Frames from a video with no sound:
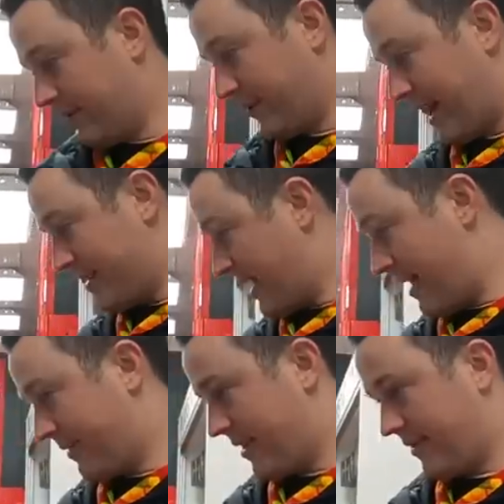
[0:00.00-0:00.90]
We got
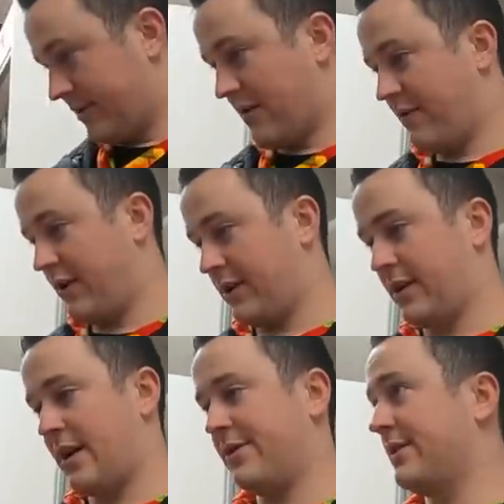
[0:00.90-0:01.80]
Top Gun, those aren't very
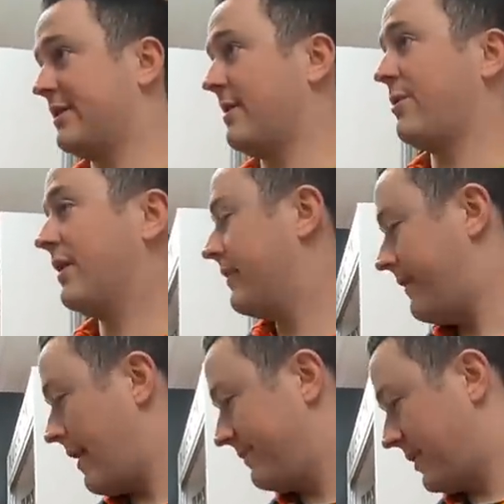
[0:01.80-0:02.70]
good. I'll just separate the
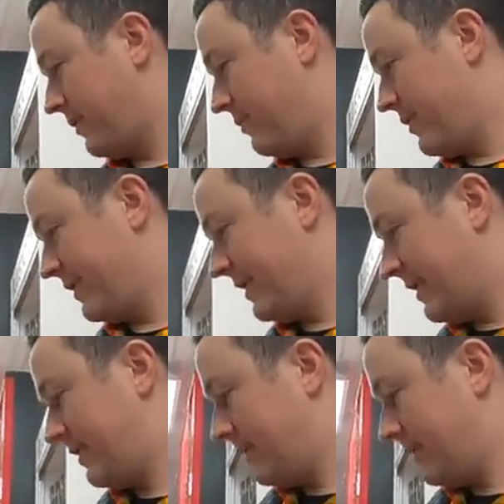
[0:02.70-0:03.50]
five screw ones.